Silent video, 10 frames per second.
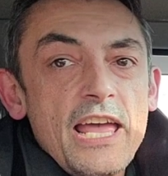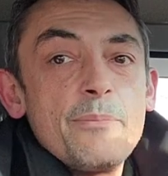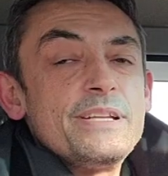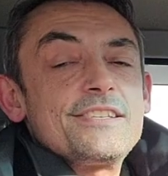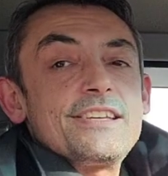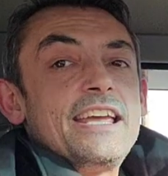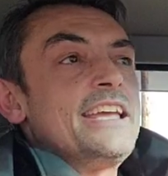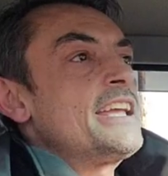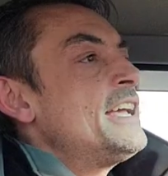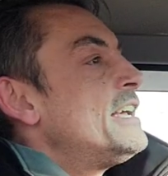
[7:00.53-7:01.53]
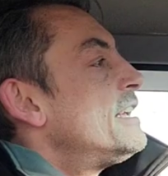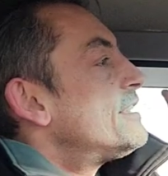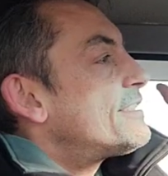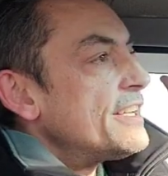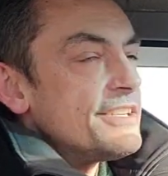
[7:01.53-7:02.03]
have been saying
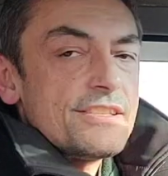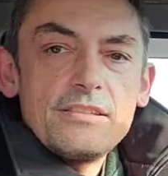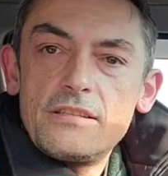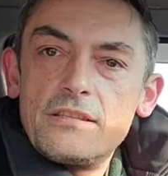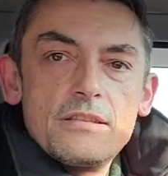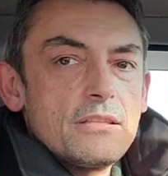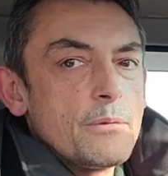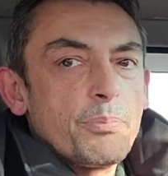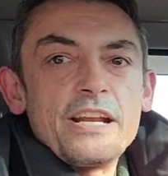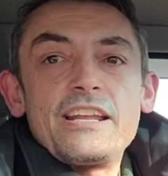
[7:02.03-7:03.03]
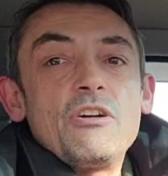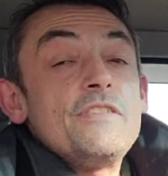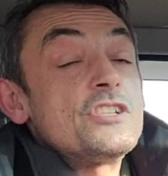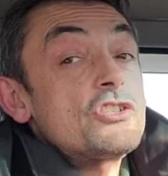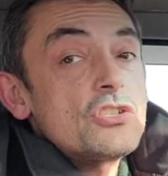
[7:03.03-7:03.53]
since the breakdown
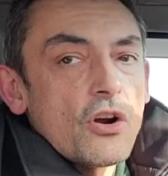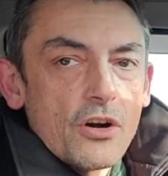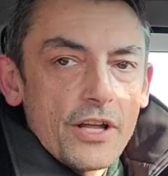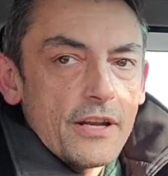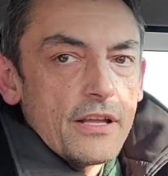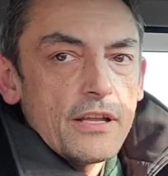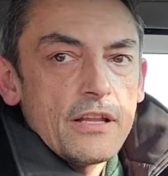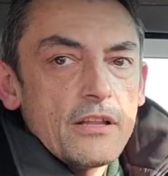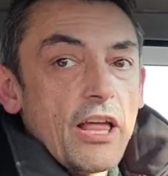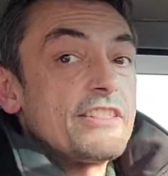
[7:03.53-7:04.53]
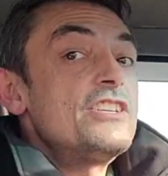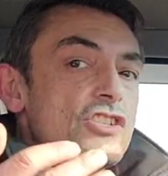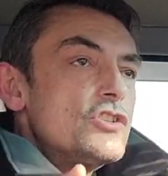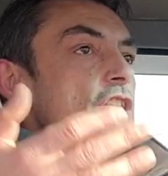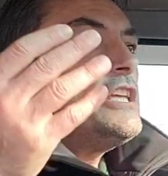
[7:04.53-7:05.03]
even started. Like, this
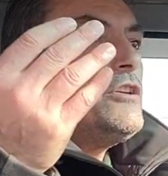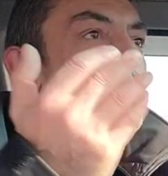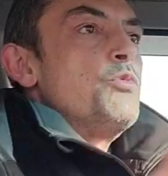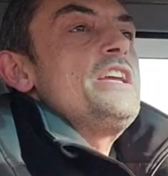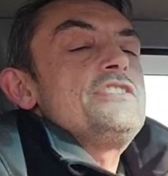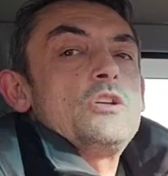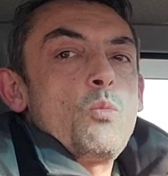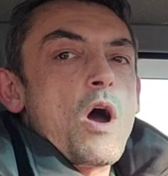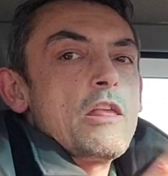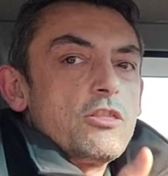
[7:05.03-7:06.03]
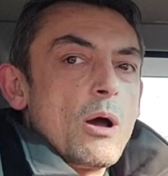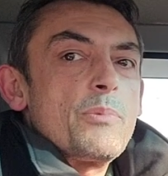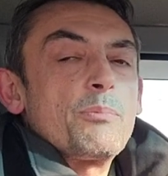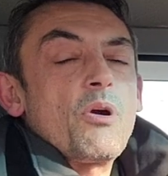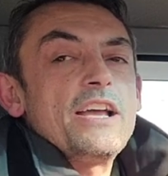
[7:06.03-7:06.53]
is the reason why
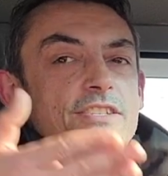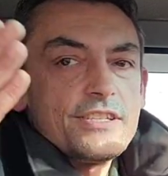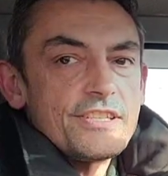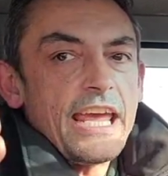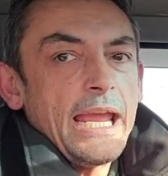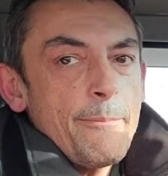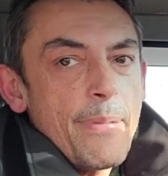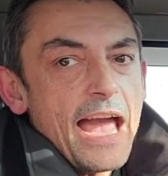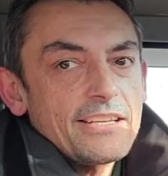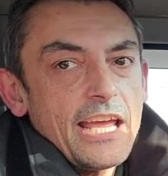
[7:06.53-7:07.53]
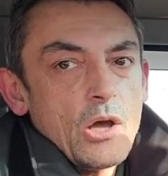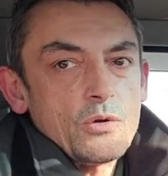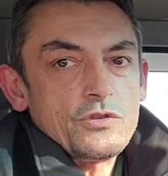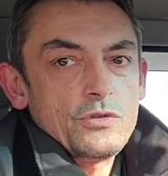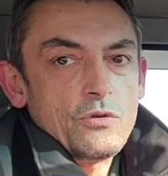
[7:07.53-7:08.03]
lumber prices came back
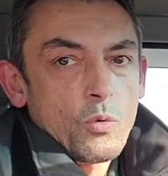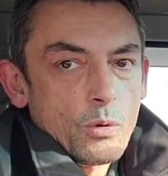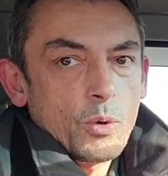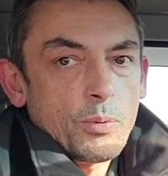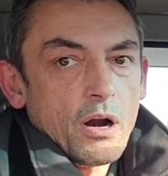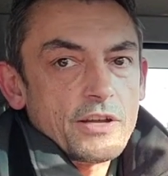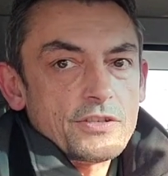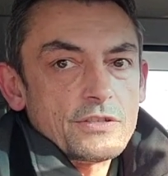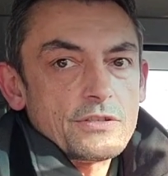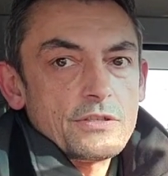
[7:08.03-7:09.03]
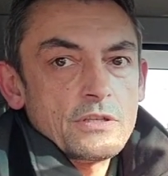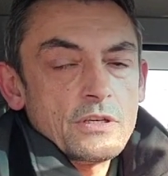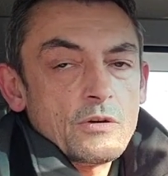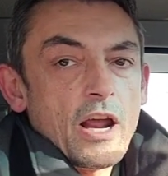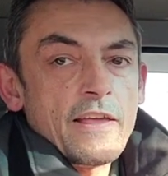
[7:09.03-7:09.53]
down to normal prices.
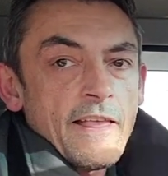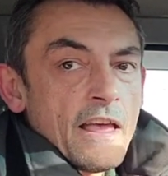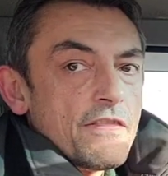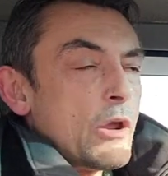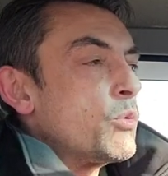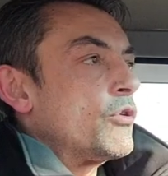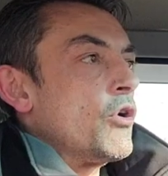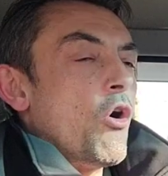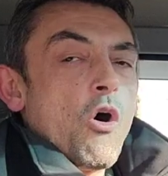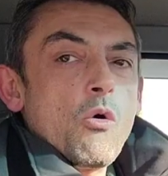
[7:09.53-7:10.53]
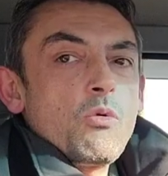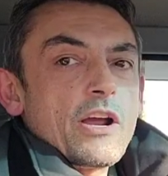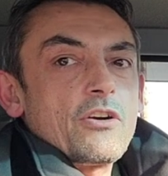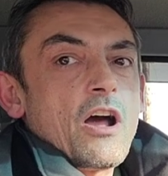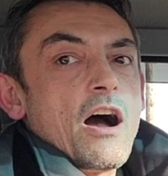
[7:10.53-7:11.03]
Right? They were all
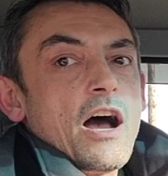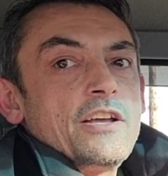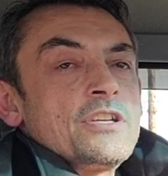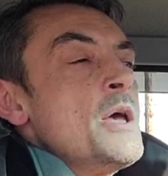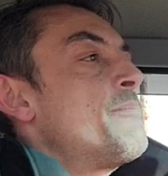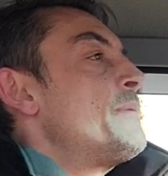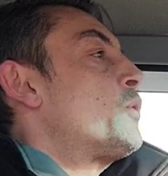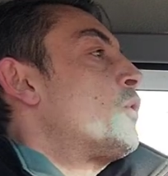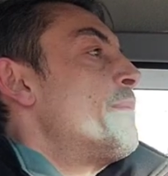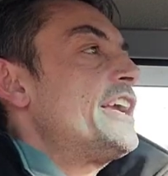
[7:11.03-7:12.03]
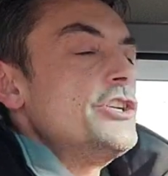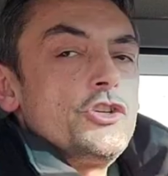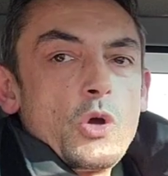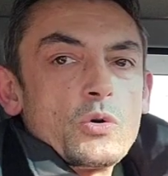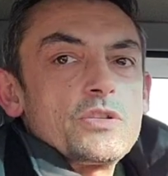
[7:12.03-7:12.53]
record highs. People were making
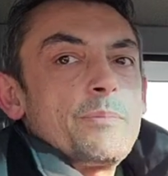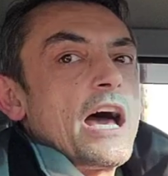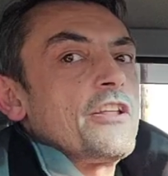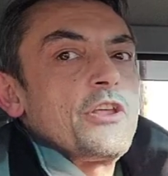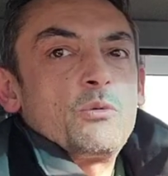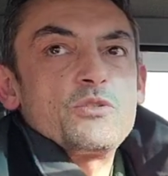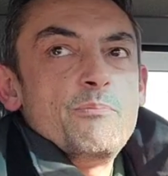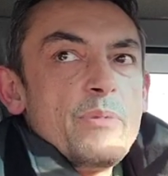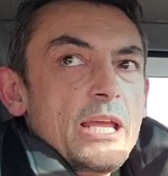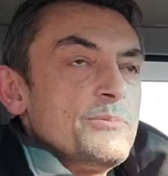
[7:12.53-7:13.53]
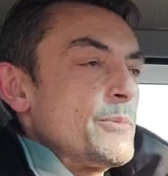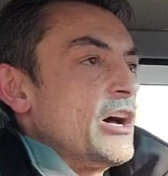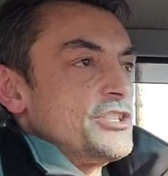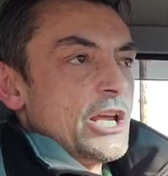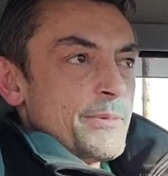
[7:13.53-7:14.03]
jokes about it. There was memes
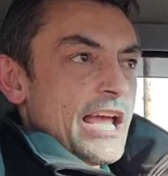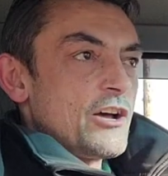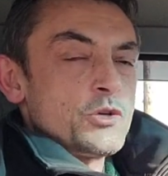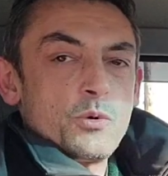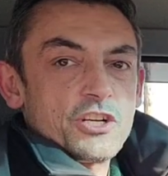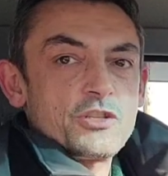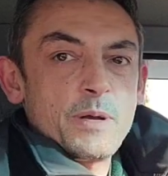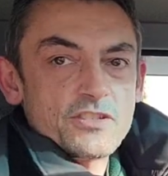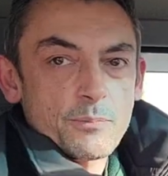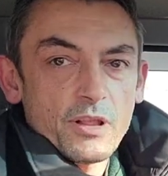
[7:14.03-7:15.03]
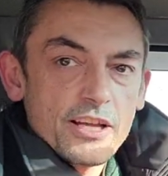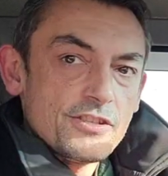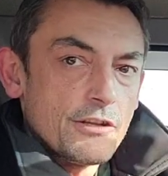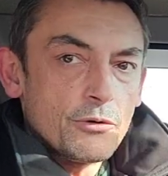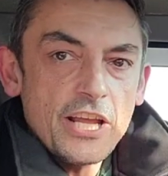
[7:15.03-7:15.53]
about take me out to an expensive place,
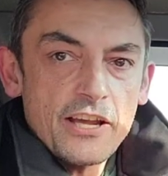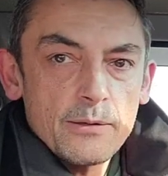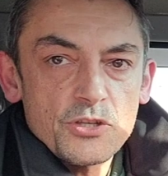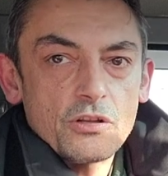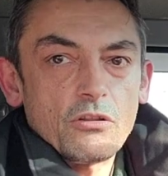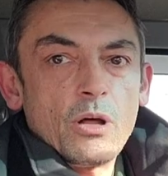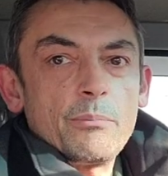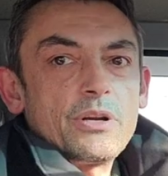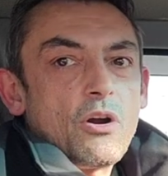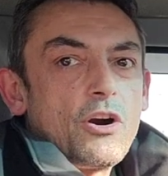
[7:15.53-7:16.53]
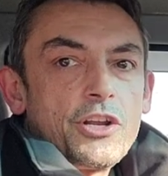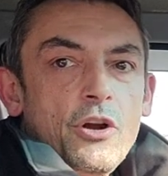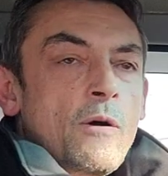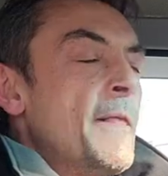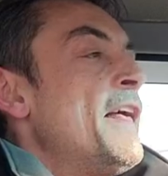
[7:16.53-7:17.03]
and they were taking them to the lumber yard, you
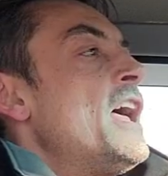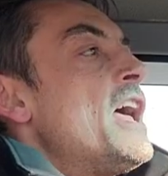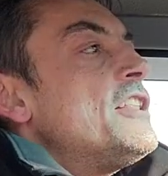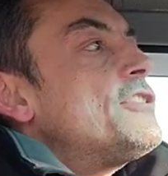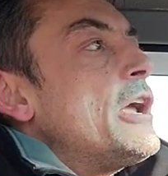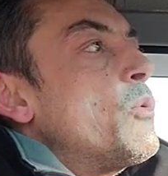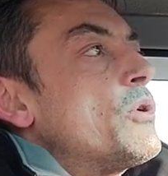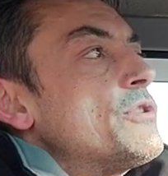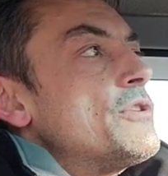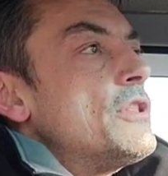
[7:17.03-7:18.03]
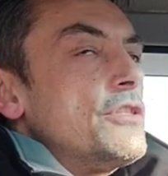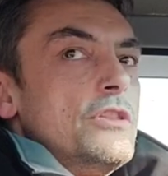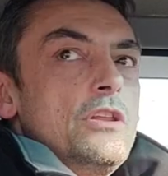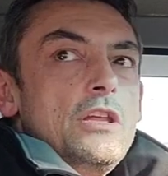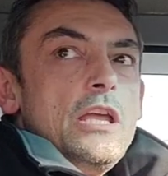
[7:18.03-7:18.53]
know?
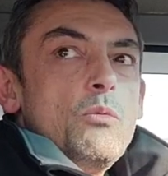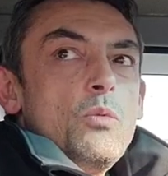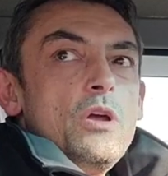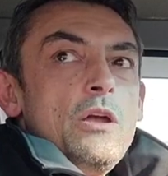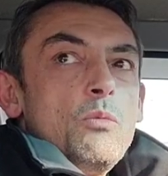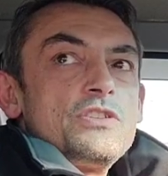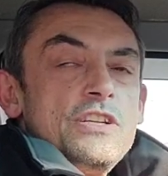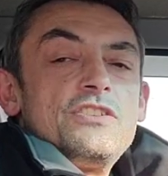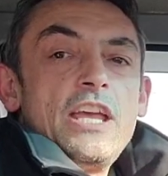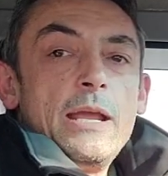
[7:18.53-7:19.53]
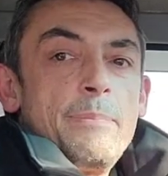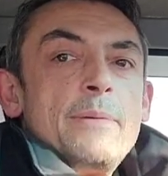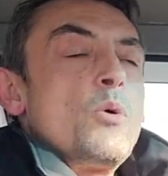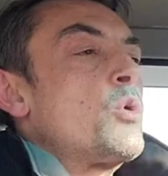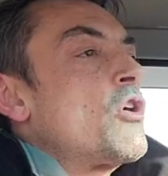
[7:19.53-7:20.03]
It was insane.
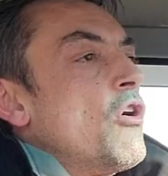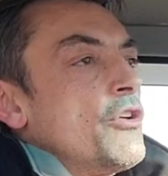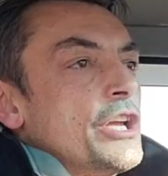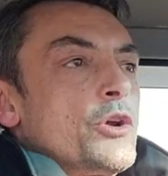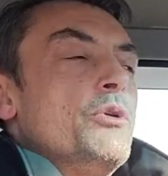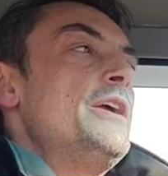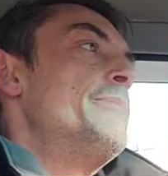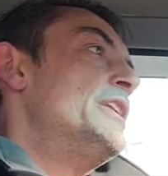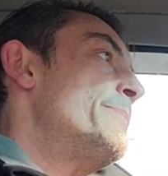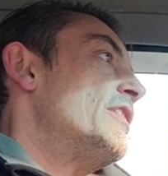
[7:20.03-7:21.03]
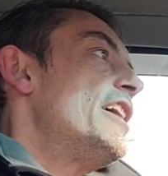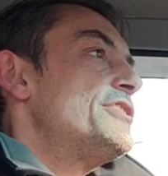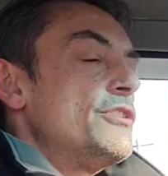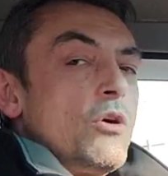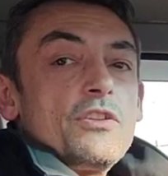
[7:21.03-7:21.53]
People were calling it greed,
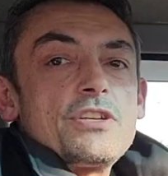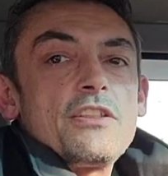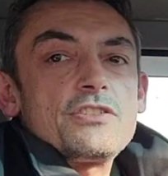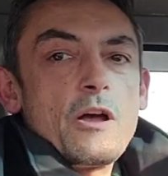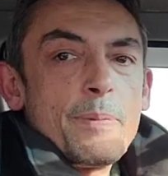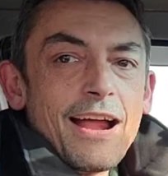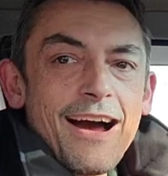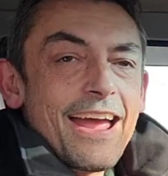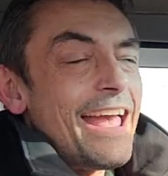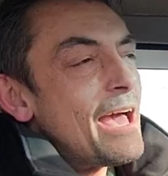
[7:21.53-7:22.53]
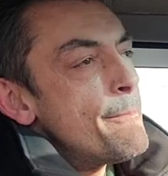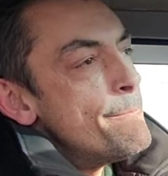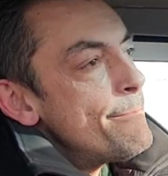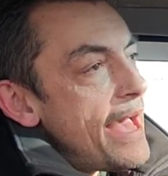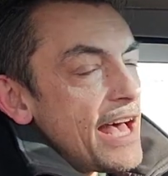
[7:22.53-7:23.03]
manipulation, all this other stuff, but I had
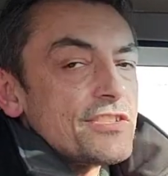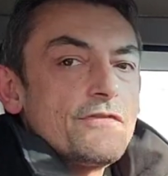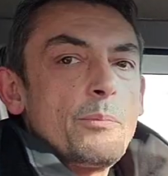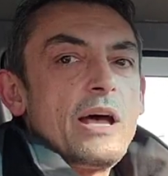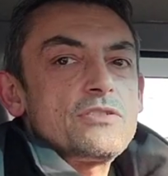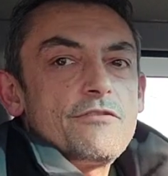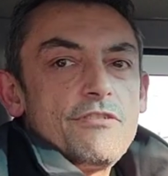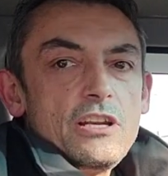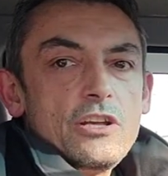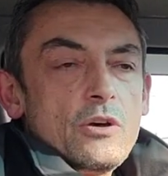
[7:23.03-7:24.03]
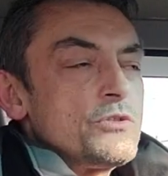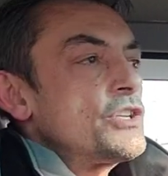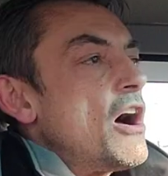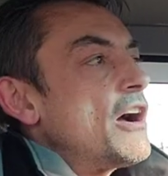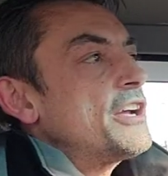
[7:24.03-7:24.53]
massive amounts of videos
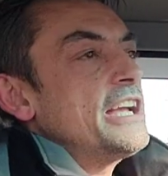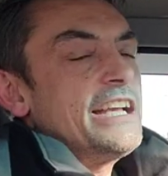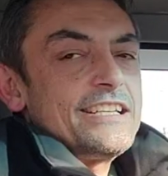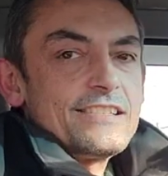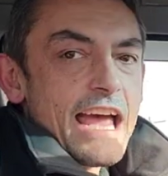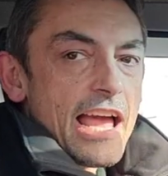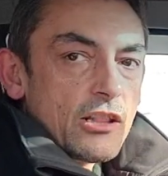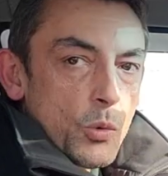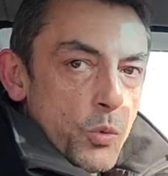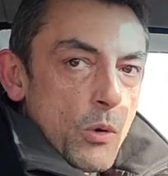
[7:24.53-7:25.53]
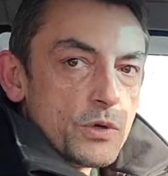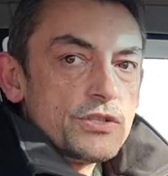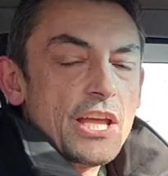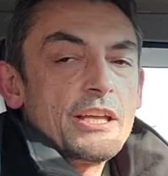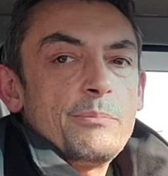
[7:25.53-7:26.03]
talking exactly what was
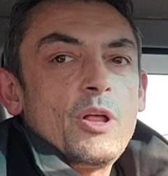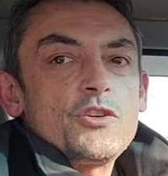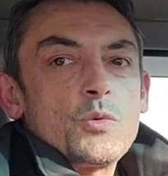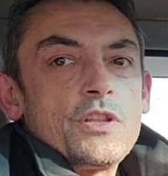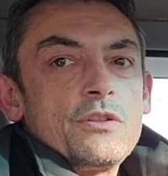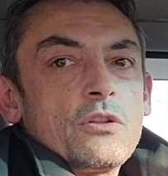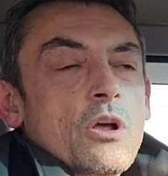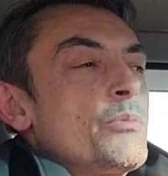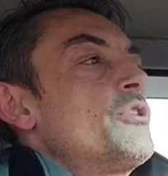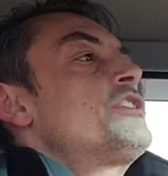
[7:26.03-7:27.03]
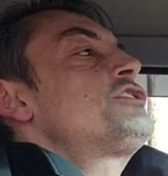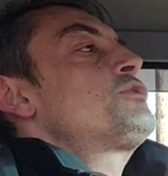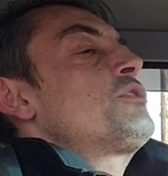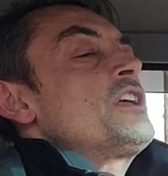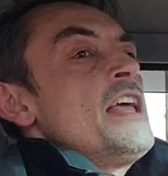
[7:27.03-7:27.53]
taking place within the lumber
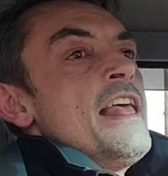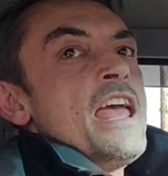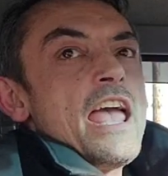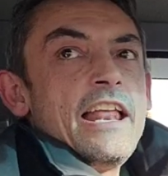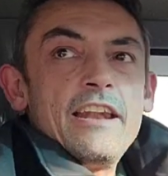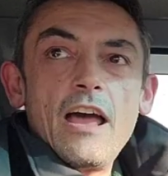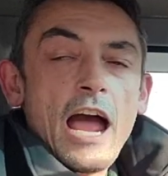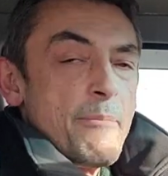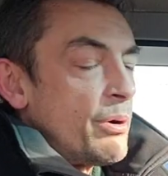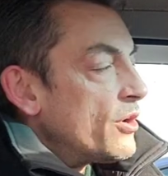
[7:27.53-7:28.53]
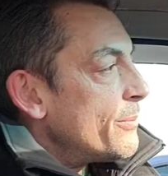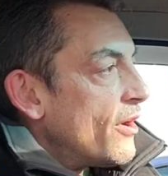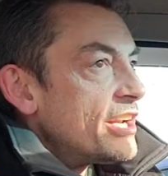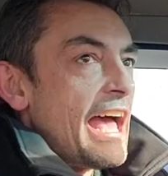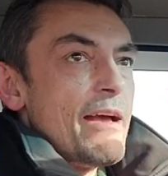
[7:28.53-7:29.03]
industry, and I pretty
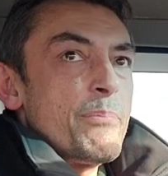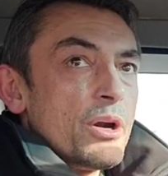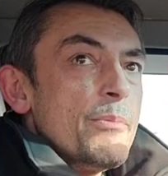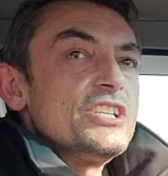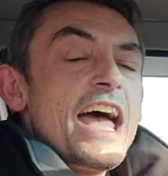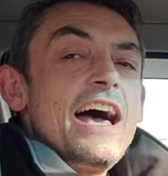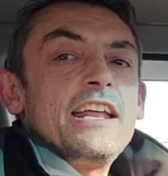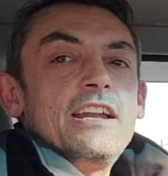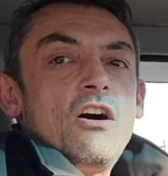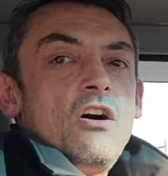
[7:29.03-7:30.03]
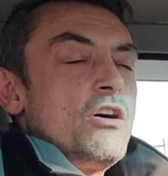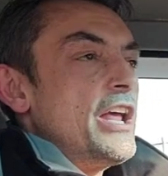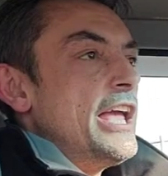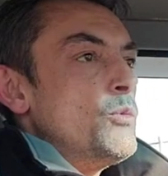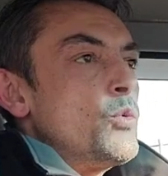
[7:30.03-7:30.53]
much had it on
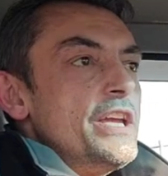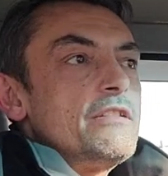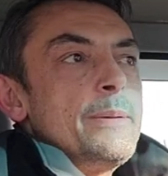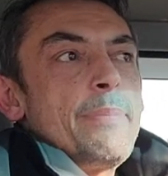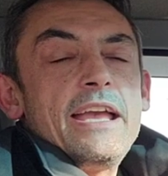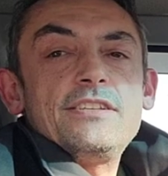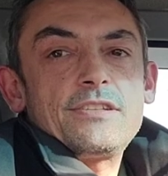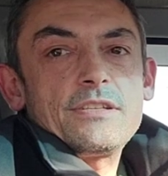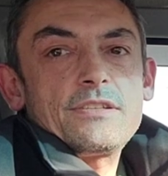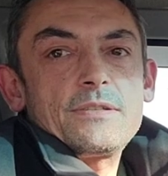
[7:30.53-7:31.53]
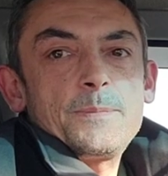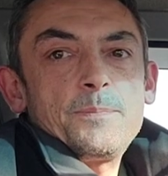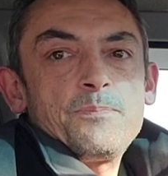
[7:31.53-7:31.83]
a weekly basis